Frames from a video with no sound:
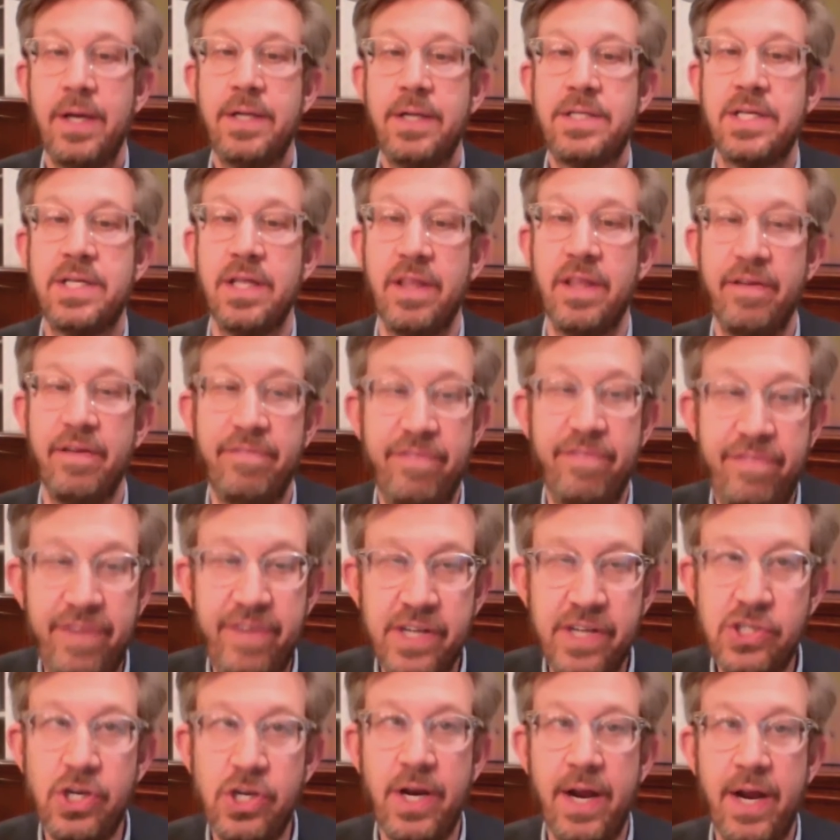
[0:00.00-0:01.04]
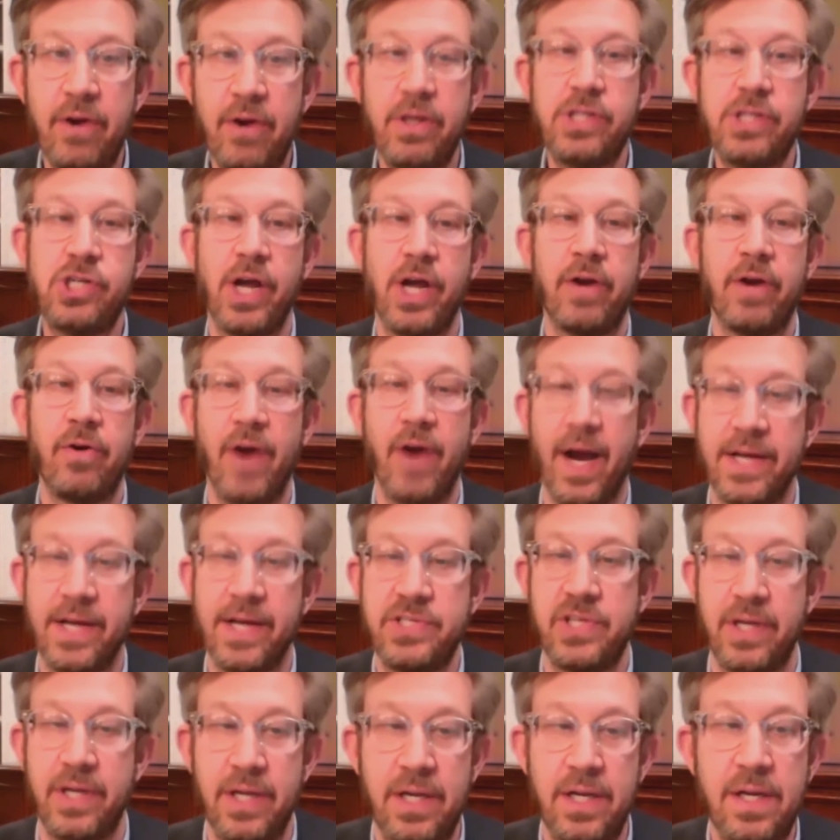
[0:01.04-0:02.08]
to the visionary
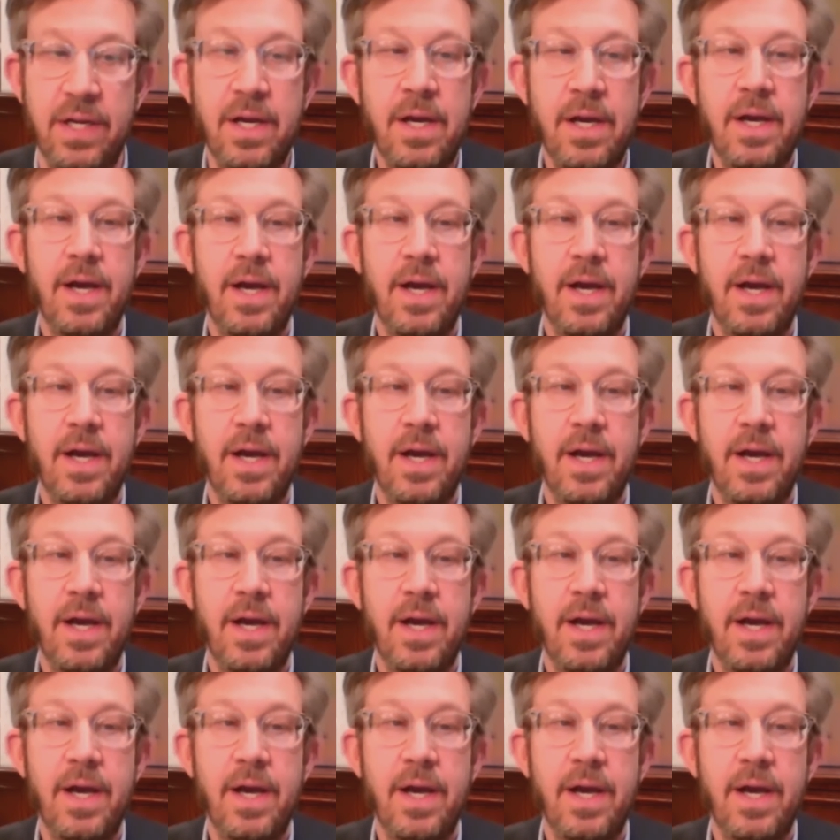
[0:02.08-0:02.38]
generosity